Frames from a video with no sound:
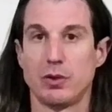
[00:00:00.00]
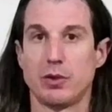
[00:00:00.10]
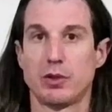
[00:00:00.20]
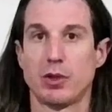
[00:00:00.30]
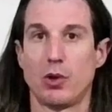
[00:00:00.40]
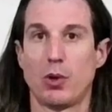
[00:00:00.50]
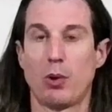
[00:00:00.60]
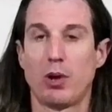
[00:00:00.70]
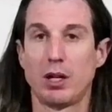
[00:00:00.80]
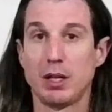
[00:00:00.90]
So I
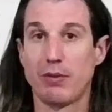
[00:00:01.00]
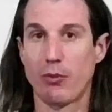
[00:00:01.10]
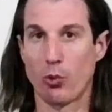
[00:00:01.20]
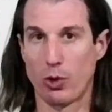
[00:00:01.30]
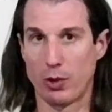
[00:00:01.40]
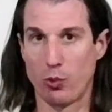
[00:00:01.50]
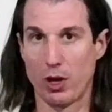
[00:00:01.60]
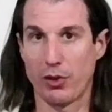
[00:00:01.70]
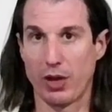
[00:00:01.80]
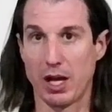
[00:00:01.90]
want to leave everyone
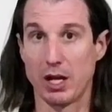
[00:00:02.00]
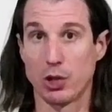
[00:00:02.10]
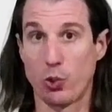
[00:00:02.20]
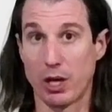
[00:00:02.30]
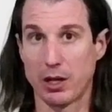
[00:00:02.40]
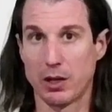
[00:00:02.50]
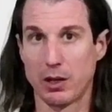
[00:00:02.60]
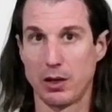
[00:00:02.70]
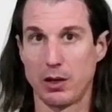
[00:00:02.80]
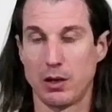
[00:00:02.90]
with a quick
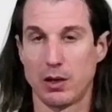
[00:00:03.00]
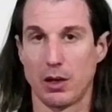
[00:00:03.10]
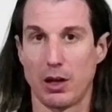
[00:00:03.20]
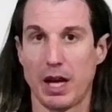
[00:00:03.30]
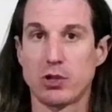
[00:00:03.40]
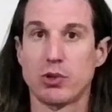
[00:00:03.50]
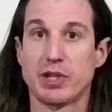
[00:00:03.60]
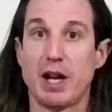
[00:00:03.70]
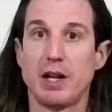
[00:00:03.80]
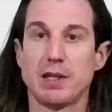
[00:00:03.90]
Uh,
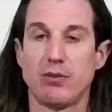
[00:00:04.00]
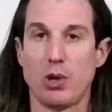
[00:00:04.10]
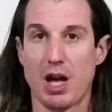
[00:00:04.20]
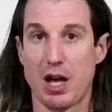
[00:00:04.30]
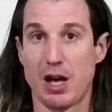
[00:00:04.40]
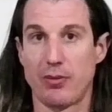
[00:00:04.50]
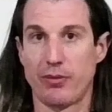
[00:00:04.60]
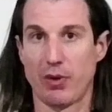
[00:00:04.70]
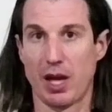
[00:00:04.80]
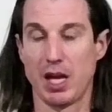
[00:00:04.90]
exercise. If you have
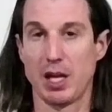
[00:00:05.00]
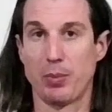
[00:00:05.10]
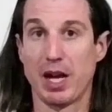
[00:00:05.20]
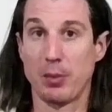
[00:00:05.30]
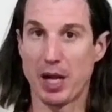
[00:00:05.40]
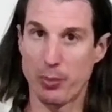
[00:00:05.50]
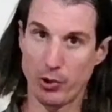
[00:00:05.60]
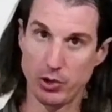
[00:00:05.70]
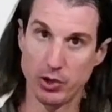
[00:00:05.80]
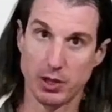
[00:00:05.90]
a pen and
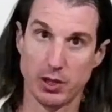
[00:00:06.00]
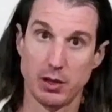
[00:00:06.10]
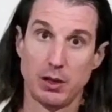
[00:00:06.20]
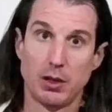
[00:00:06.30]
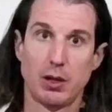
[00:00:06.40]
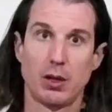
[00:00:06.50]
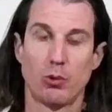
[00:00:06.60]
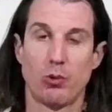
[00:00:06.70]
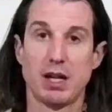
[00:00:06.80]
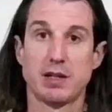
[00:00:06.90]
paper, you can
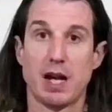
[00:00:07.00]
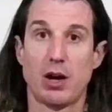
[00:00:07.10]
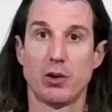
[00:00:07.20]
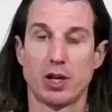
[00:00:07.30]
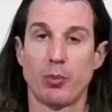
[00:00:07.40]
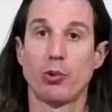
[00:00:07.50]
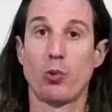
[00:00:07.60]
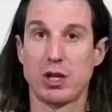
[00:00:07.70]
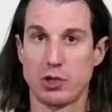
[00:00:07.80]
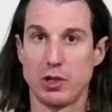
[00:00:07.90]
write down a couple
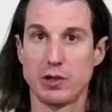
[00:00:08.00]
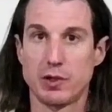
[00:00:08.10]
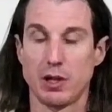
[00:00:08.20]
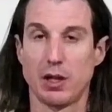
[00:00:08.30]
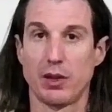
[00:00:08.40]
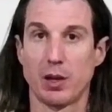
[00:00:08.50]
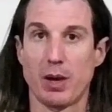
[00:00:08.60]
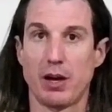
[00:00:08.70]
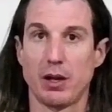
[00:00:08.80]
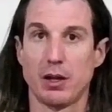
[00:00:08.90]
questions and think
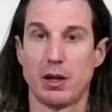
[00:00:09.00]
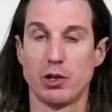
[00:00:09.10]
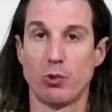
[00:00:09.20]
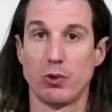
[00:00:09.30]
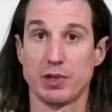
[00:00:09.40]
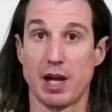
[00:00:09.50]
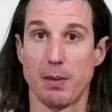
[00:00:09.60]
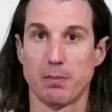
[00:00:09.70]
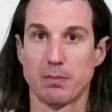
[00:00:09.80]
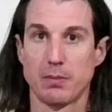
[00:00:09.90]
about it on your own time.